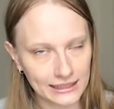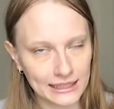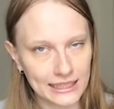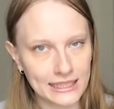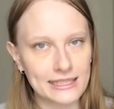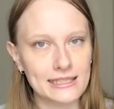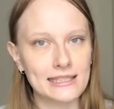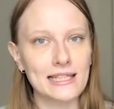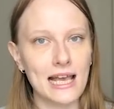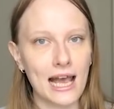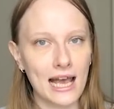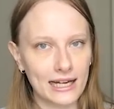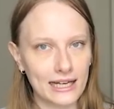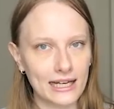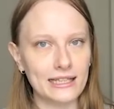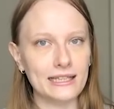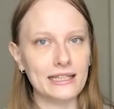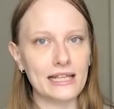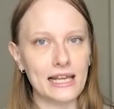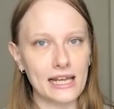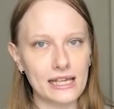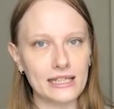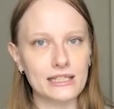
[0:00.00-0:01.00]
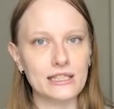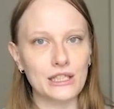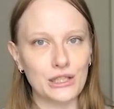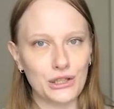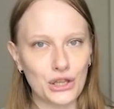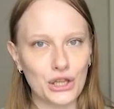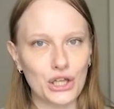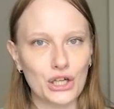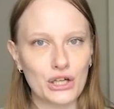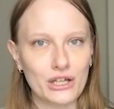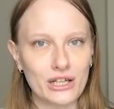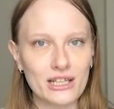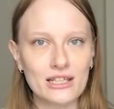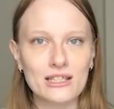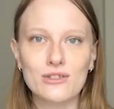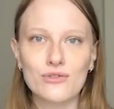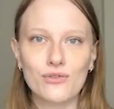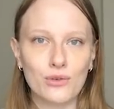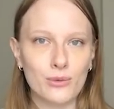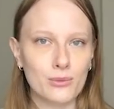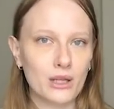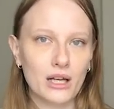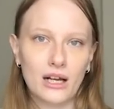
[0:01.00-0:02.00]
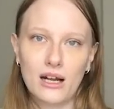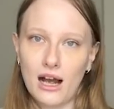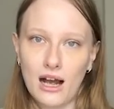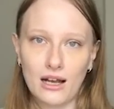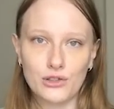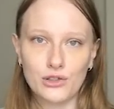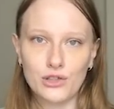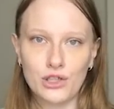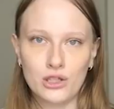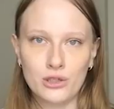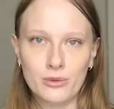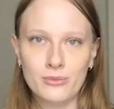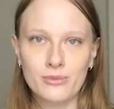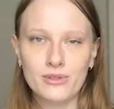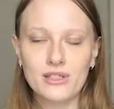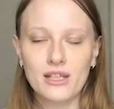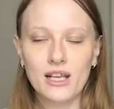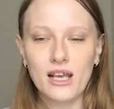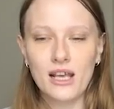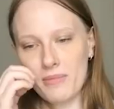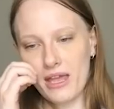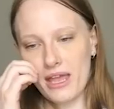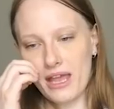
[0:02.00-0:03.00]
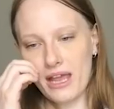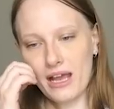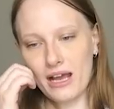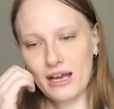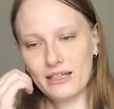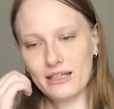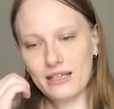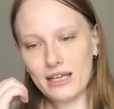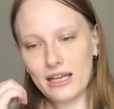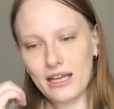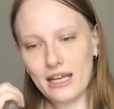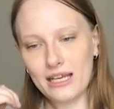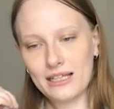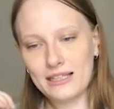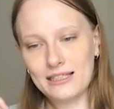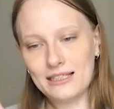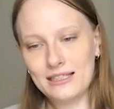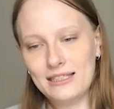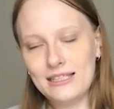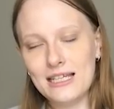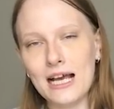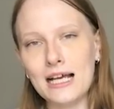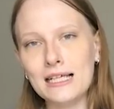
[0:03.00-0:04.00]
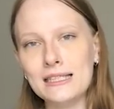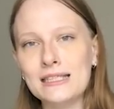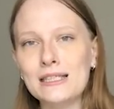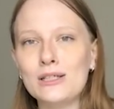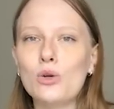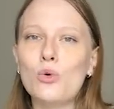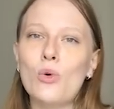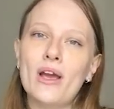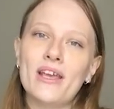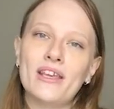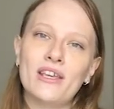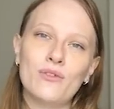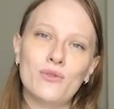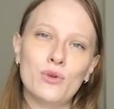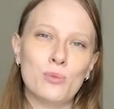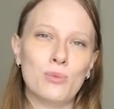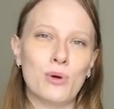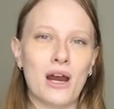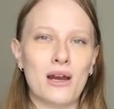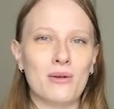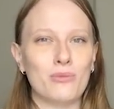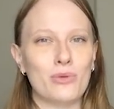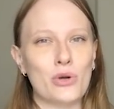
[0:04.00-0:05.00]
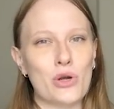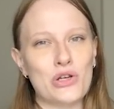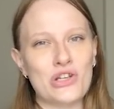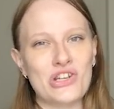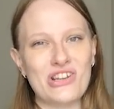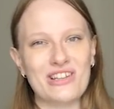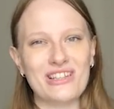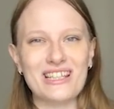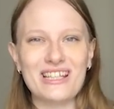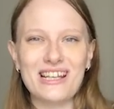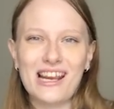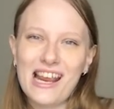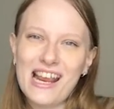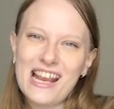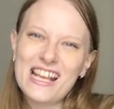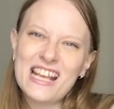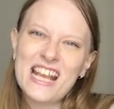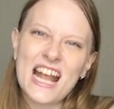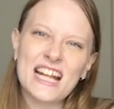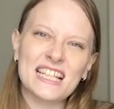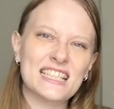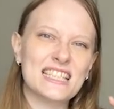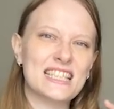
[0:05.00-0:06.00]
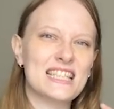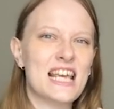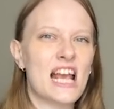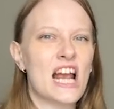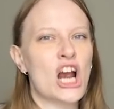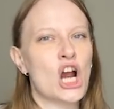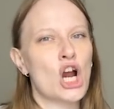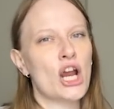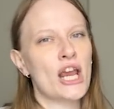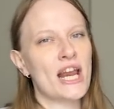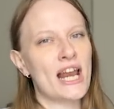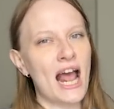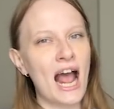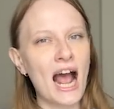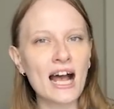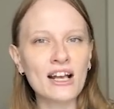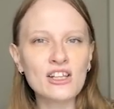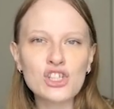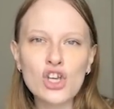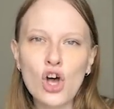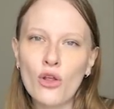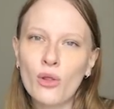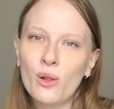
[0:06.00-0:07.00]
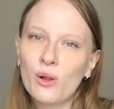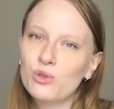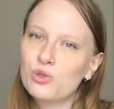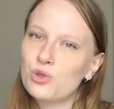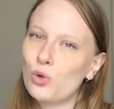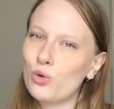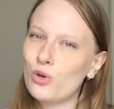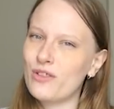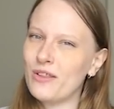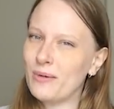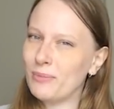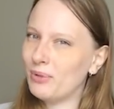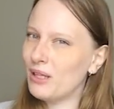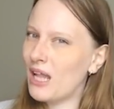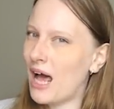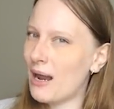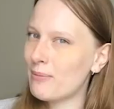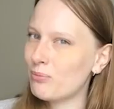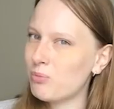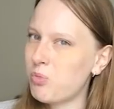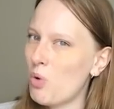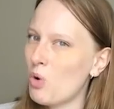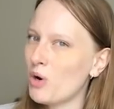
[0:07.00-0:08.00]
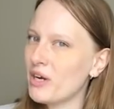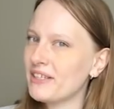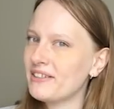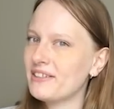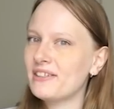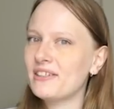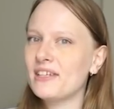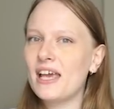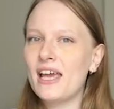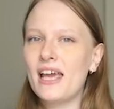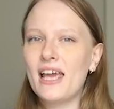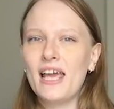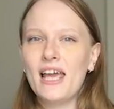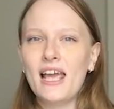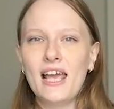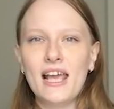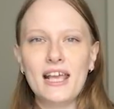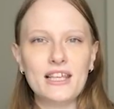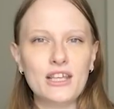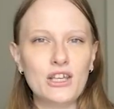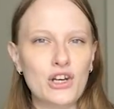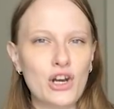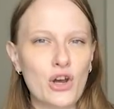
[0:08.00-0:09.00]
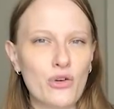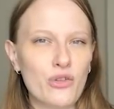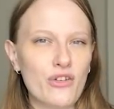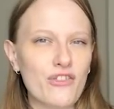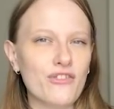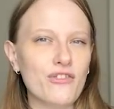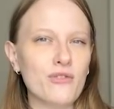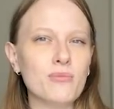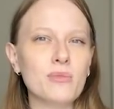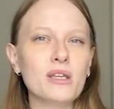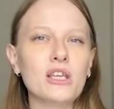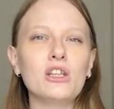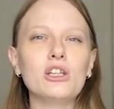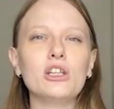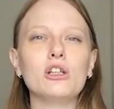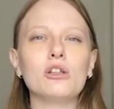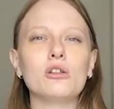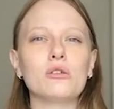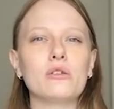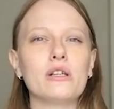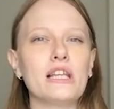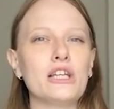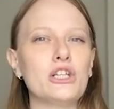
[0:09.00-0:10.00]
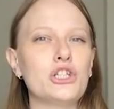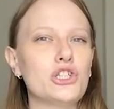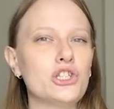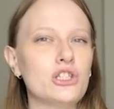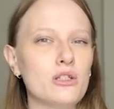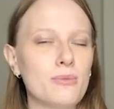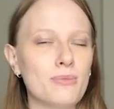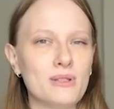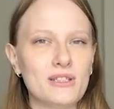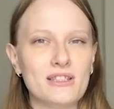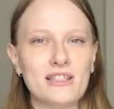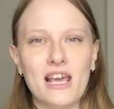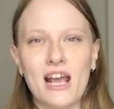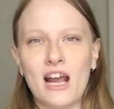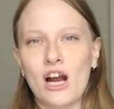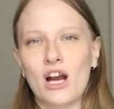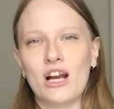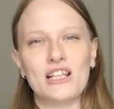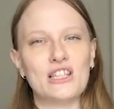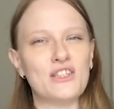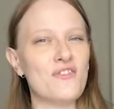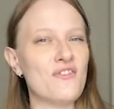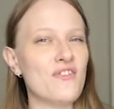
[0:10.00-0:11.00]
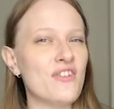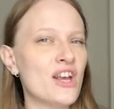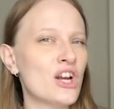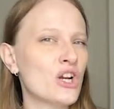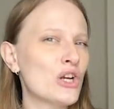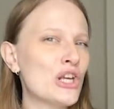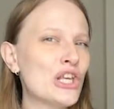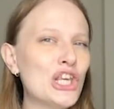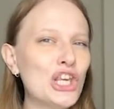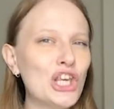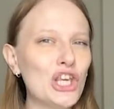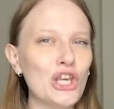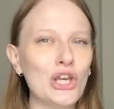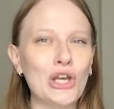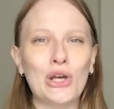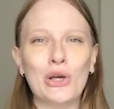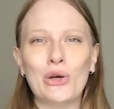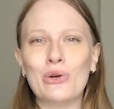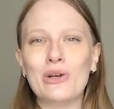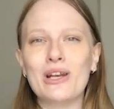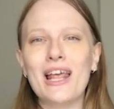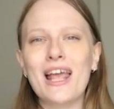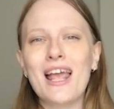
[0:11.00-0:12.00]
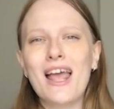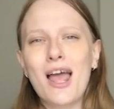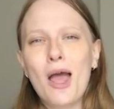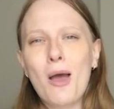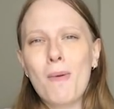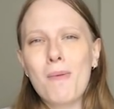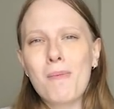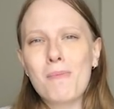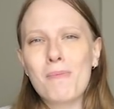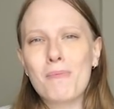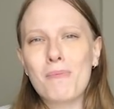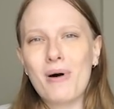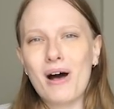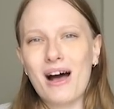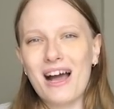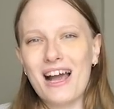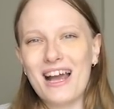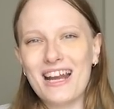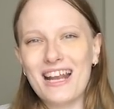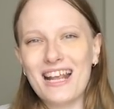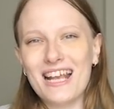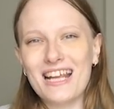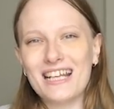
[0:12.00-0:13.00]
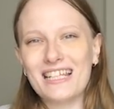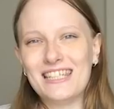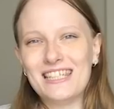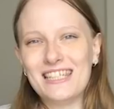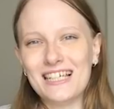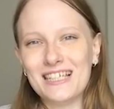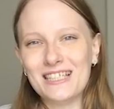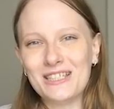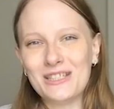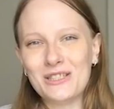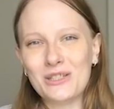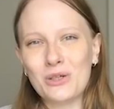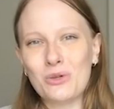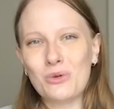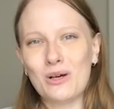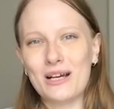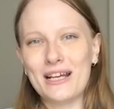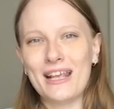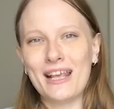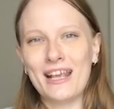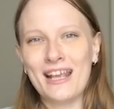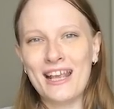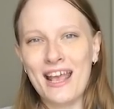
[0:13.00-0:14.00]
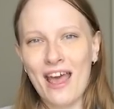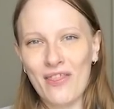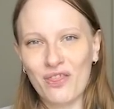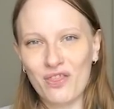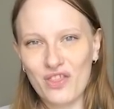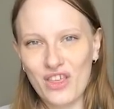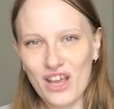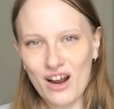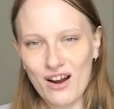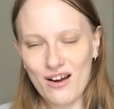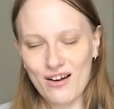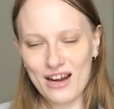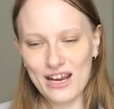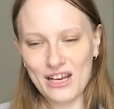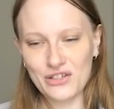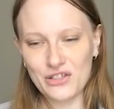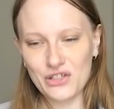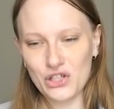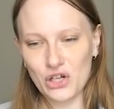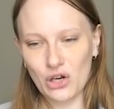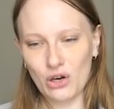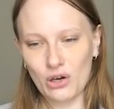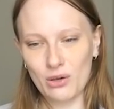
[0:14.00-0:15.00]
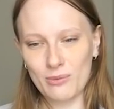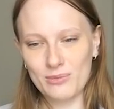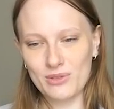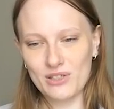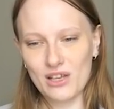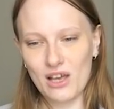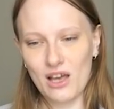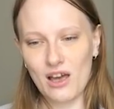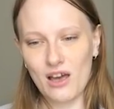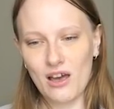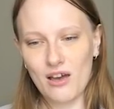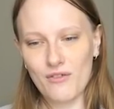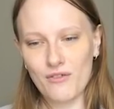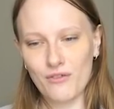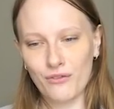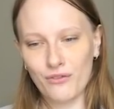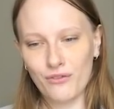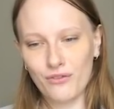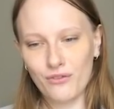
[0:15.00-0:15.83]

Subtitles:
set in the 1830s from the costumes, and it doesn't quite give you Pride and Prejudice. It gets there, it has all the sort of the plot points, you know, the familial relationship is there, it's very cute, but it doesn't quite get there in terms of